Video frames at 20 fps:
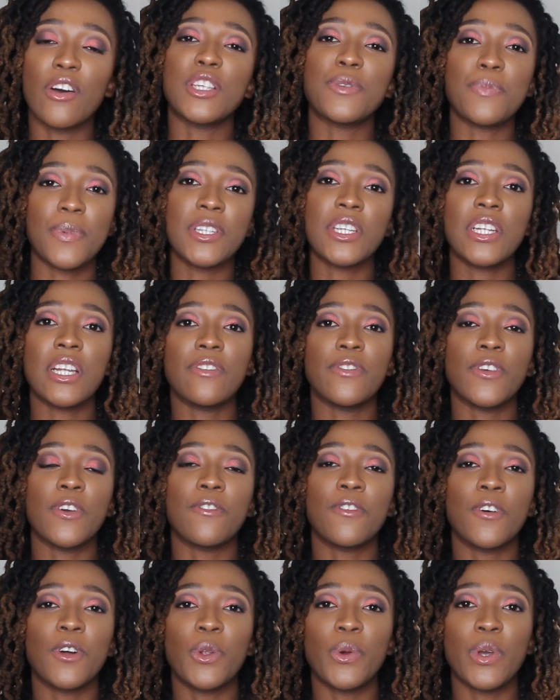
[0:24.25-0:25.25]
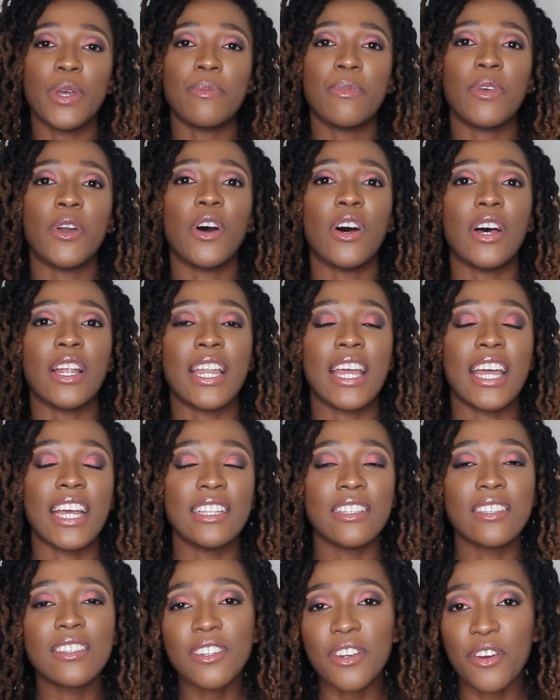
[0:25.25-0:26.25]
especially if you're following me on
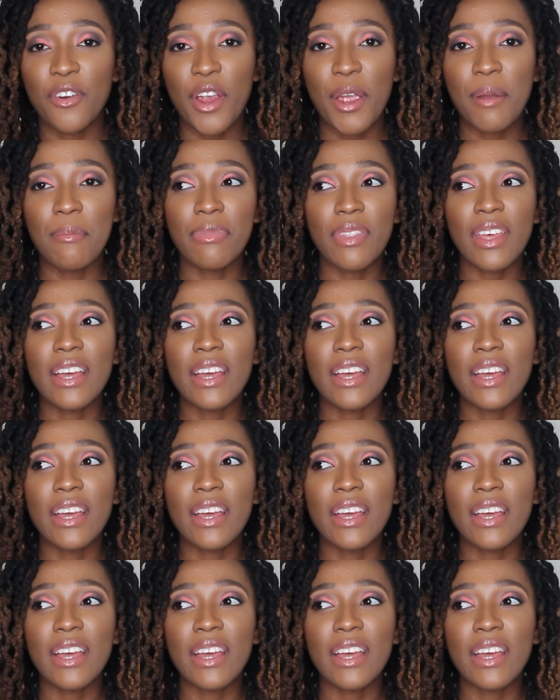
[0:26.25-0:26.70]
Instagram,